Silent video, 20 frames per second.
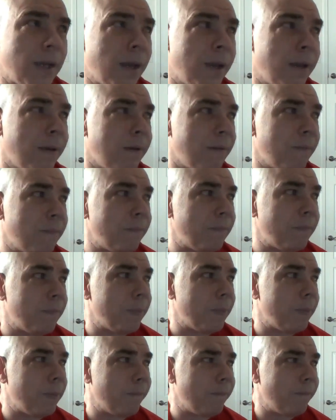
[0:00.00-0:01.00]
Um,
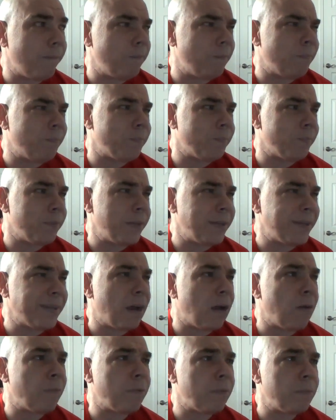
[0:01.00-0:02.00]
this
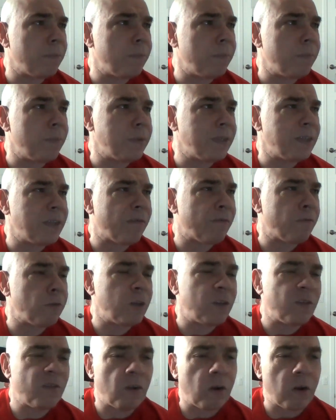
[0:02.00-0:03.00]
album
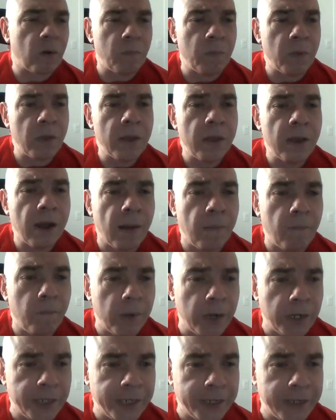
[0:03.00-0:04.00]
suffers from a
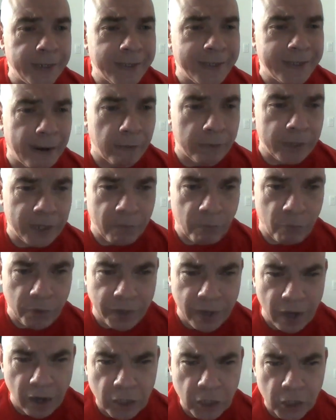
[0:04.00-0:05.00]
muddy sounding
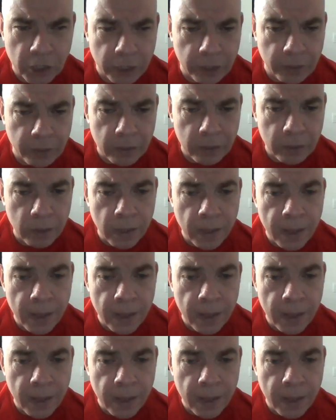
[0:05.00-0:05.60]
production.